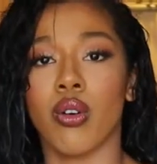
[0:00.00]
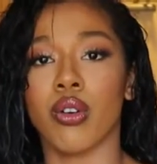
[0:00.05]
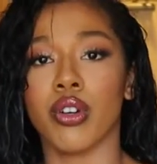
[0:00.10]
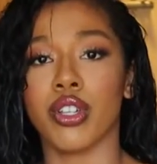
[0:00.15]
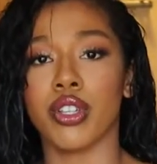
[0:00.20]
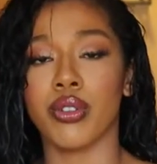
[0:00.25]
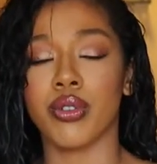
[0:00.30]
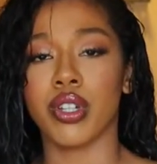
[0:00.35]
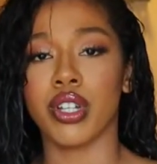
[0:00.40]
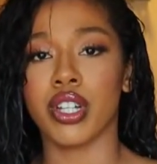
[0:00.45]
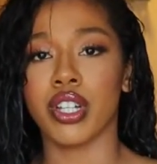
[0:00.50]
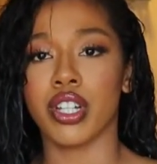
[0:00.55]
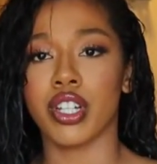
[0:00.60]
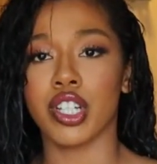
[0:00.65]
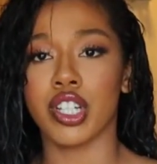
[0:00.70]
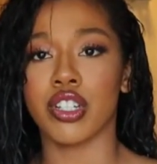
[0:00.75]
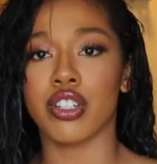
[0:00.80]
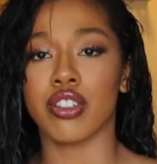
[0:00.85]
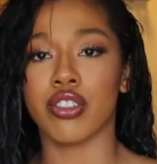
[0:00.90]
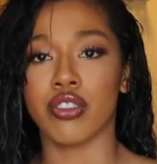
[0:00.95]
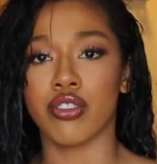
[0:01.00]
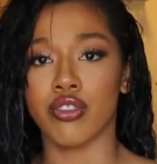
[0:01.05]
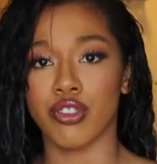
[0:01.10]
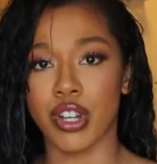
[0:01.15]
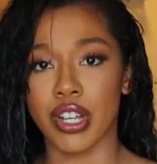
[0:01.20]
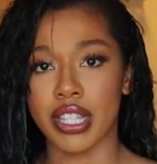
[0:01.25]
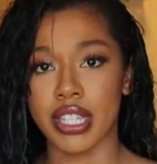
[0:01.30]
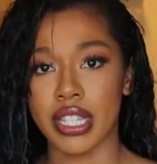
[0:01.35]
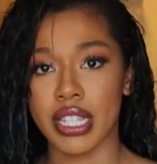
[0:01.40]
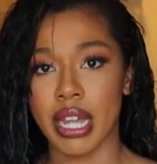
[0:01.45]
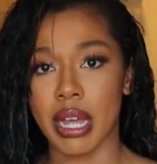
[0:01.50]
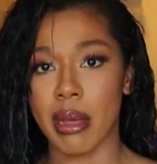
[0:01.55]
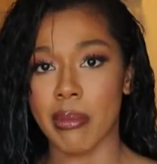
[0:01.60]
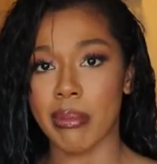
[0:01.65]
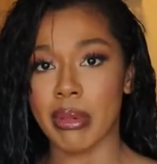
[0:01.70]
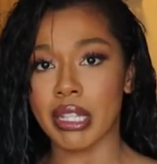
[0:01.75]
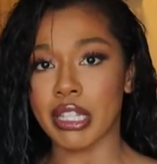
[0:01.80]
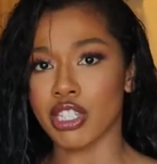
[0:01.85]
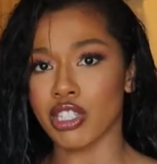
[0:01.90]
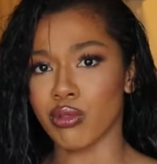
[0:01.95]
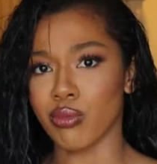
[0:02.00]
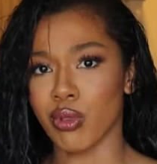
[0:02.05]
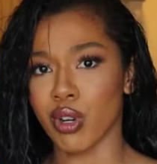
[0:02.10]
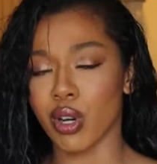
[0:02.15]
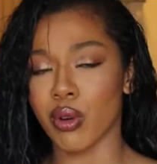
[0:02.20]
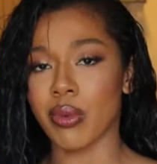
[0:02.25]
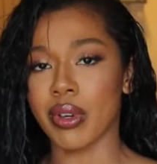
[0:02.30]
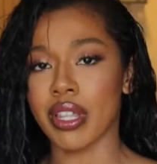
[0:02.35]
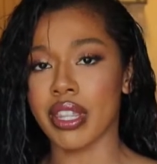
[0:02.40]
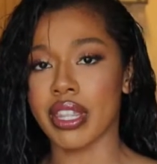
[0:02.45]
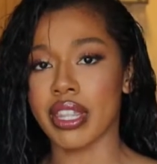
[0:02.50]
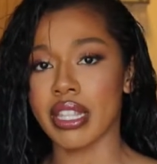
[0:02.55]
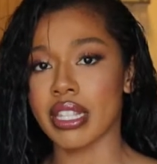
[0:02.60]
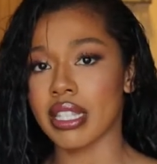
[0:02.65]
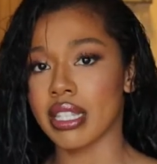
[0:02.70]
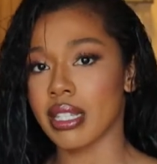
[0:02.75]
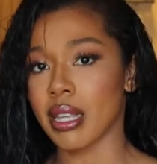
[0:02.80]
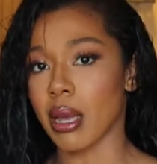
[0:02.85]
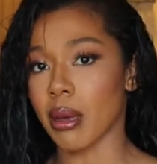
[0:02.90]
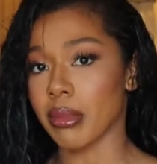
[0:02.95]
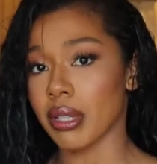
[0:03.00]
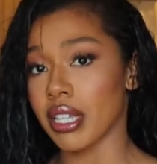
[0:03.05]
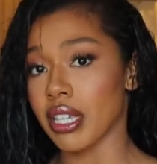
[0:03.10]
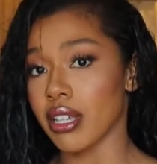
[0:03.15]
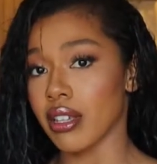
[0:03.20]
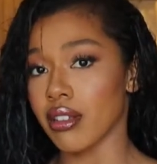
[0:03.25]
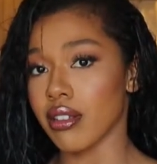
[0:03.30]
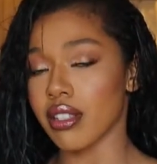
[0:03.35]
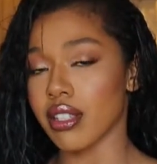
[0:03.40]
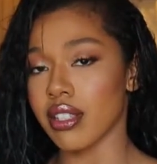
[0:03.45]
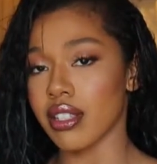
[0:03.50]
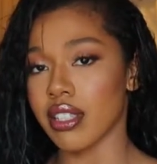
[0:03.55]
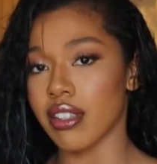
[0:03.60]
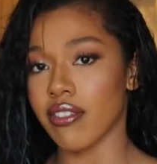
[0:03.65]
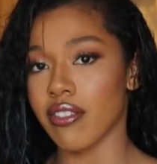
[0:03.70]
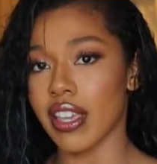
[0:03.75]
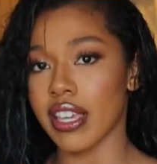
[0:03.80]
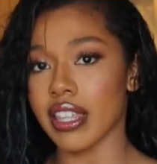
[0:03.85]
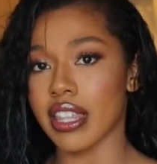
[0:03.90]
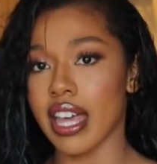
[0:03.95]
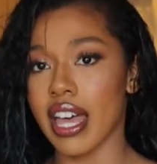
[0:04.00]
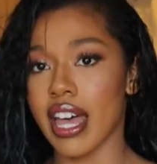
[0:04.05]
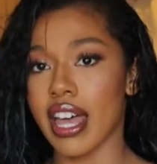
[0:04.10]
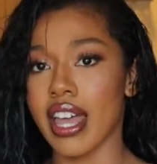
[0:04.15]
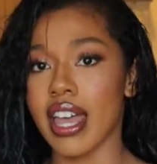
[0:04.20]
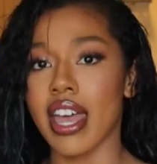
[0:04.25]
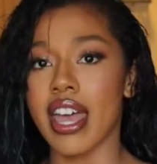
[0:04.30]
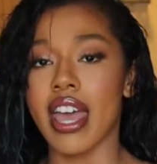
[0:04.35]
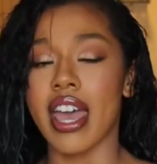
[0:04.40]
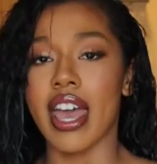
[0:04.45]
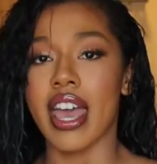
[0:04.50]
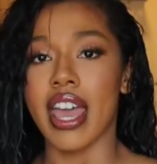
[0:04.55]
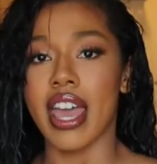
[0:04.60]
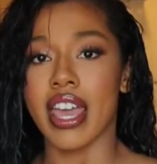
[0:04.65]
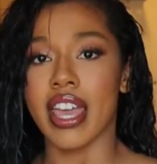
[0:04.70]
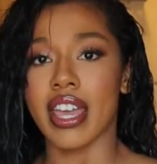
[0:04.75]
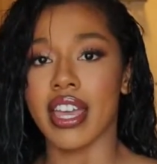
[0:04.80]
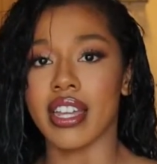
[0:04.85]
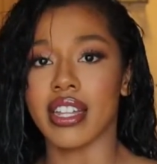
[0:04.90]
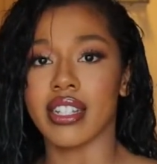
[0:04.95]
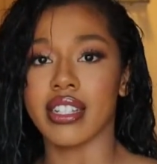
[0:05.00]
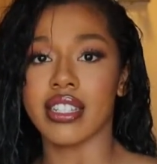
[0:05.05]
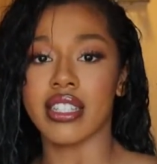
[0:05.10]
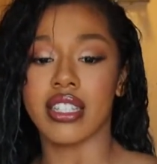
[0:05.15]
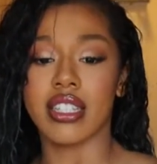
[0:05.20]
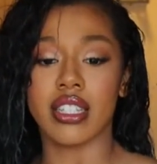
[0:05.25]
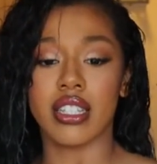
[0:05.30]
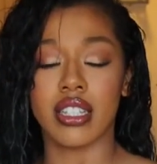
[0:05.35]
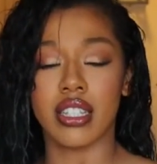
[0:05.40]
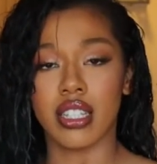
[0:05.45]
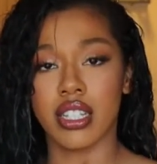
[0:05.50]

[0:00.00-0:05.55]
Or you could dress it up a little more with some heels and stuff like that and